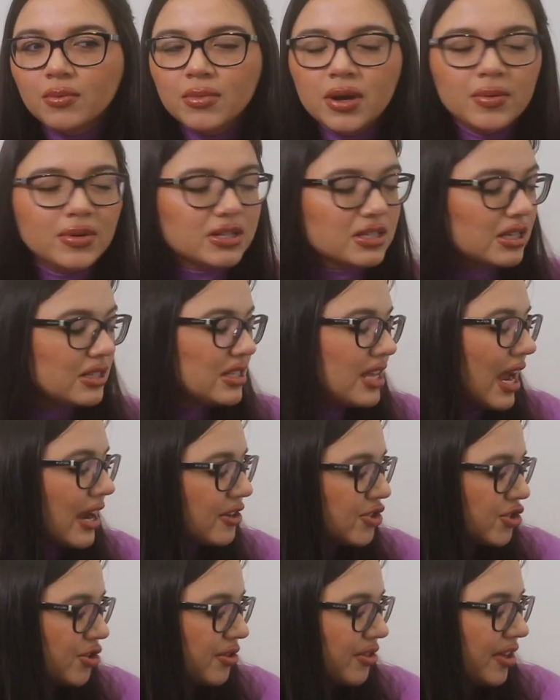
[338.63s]
Maybe it's the
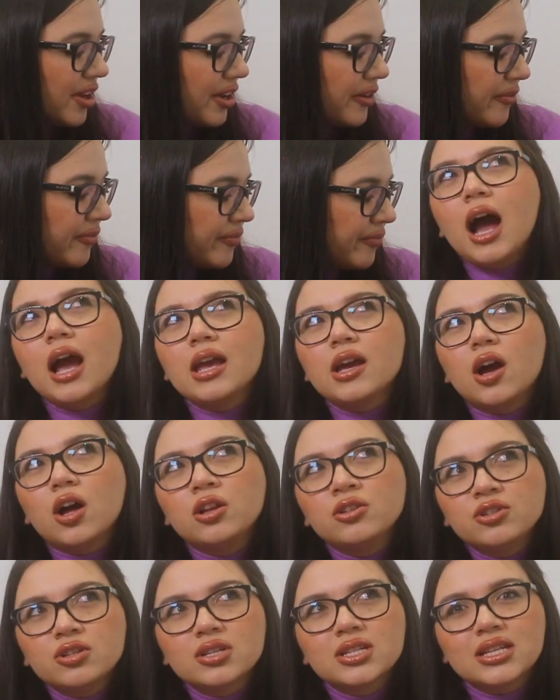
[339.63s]
texture thing. I
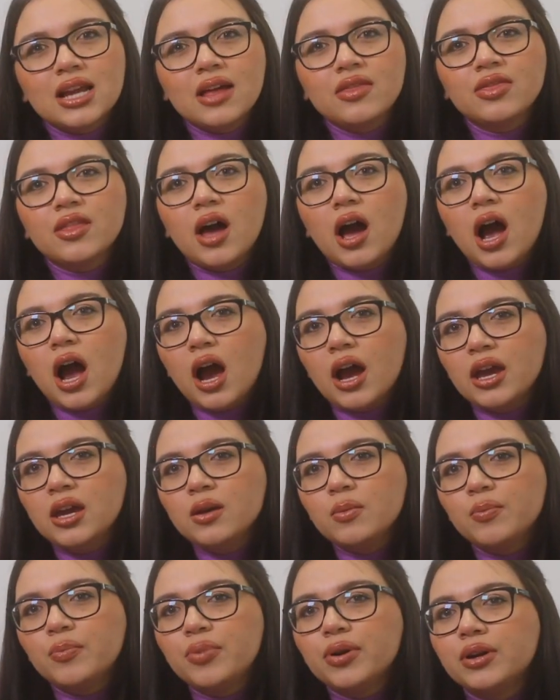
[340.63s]
understand the
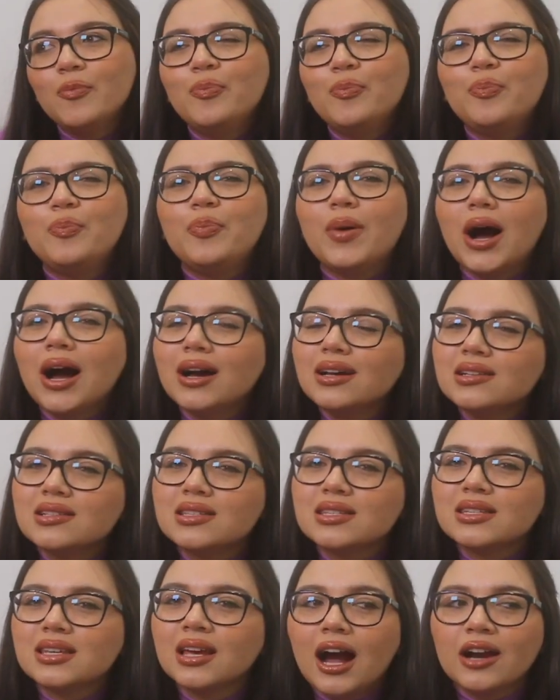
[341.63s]
hype
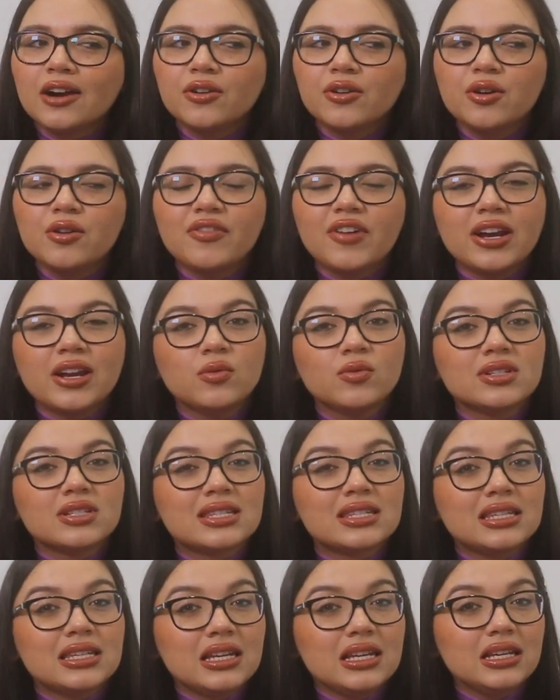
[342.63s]
but I don't know if
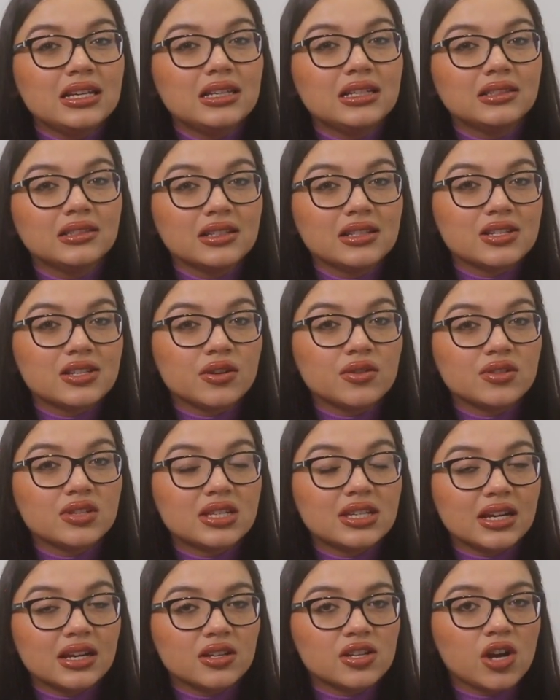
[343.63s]
anyone's seen Lizzo's
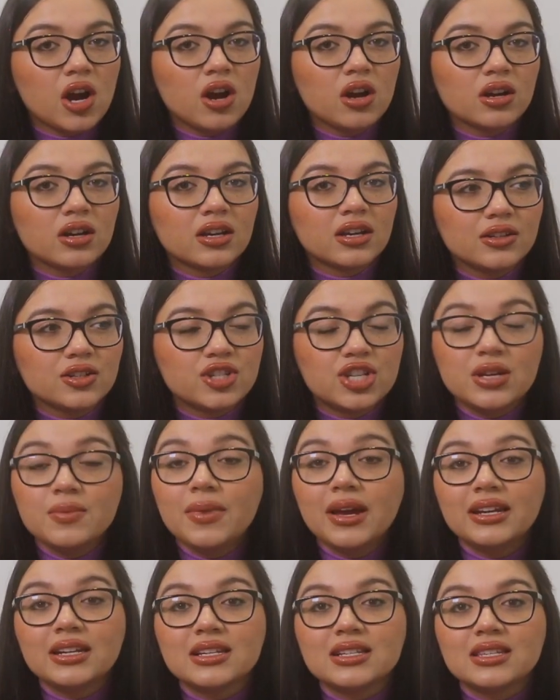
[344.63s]
TikTok. She
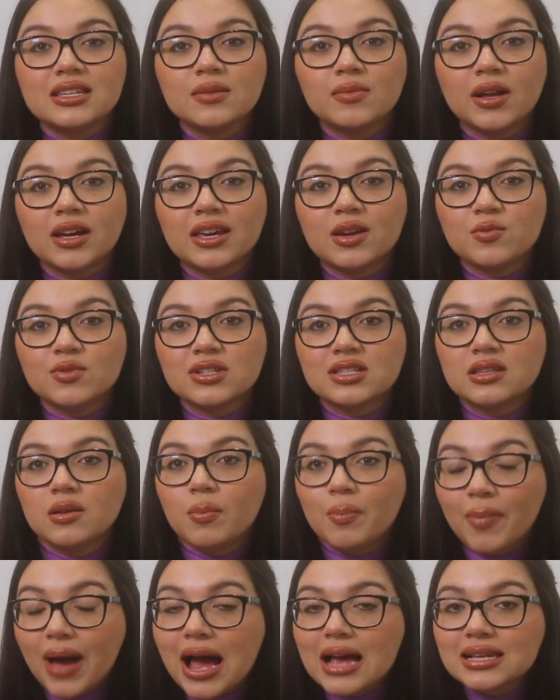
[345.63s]
made it seem like it was the
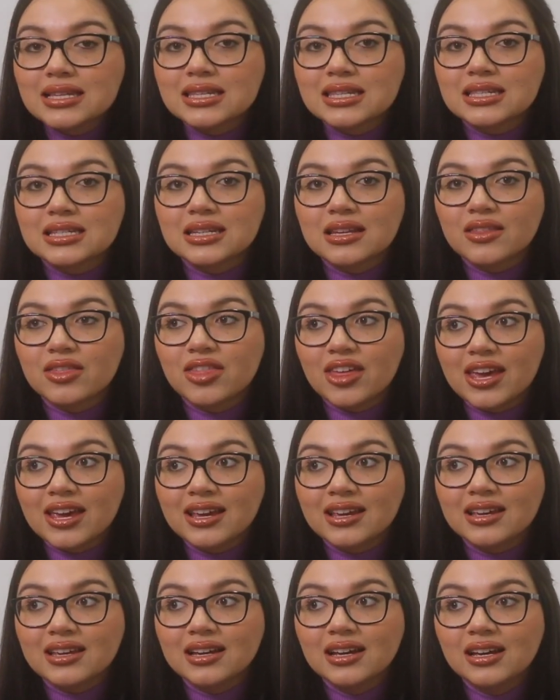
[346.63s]
best
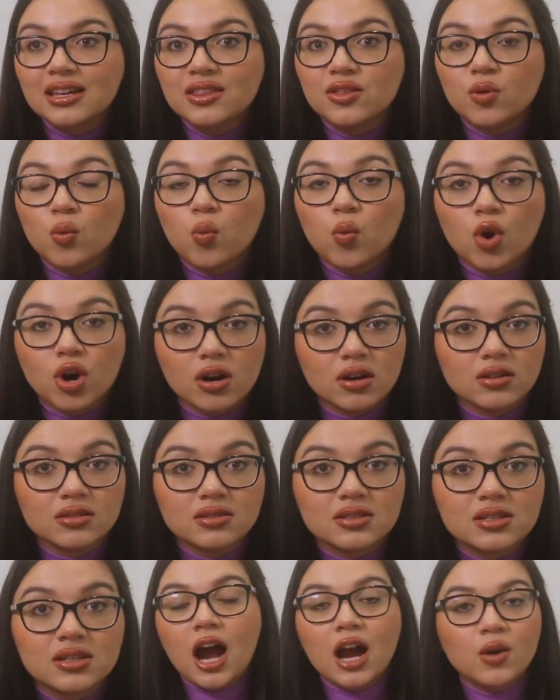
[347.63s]
thing in the
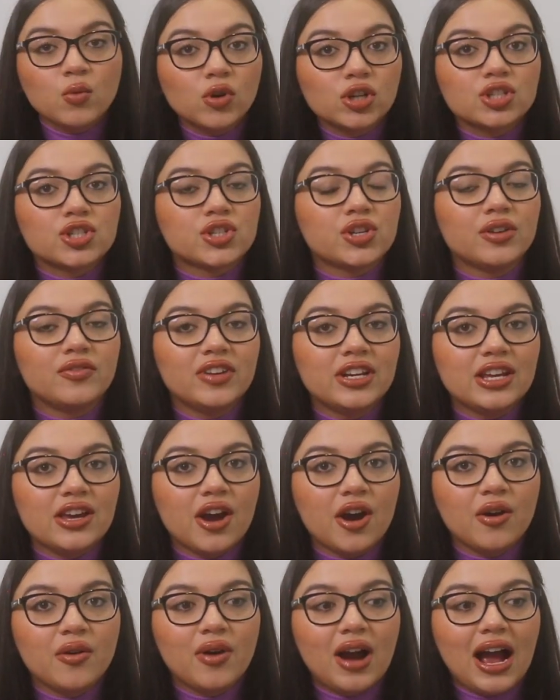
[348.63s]
world. I watched her
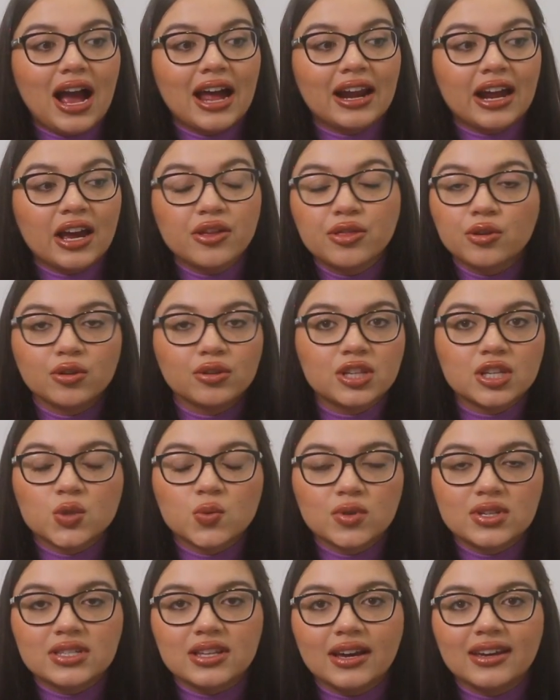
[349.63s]
video and I thought
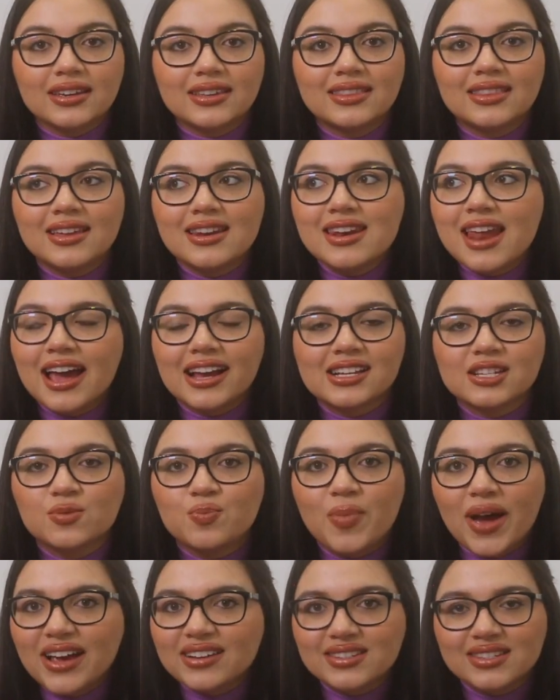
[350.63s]
this was like the
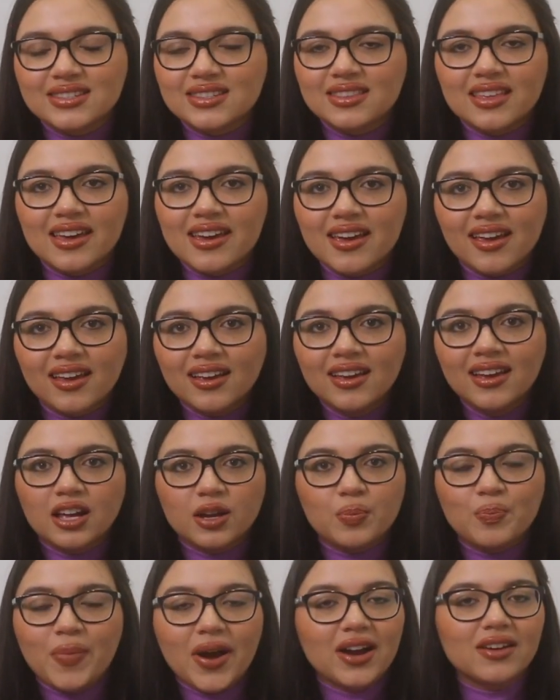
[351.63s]
next best thing,
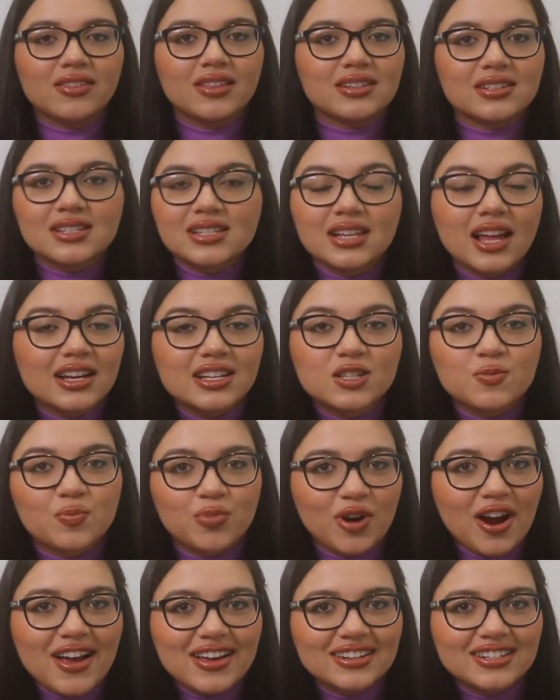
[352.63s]
like better than sliced
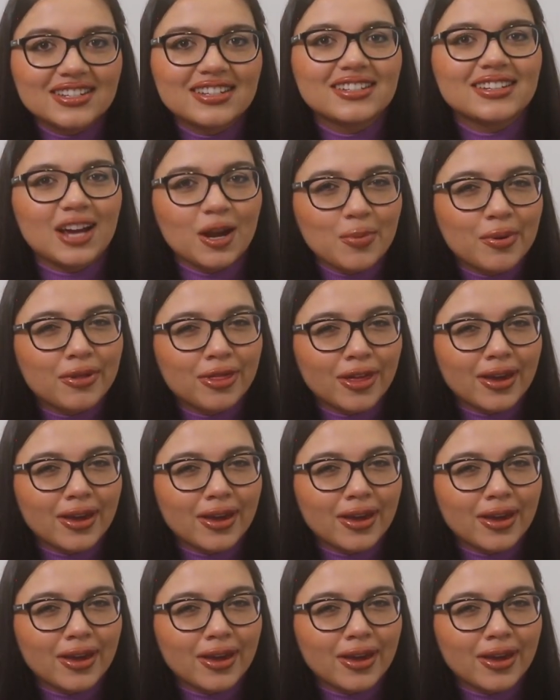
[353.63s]
bread type of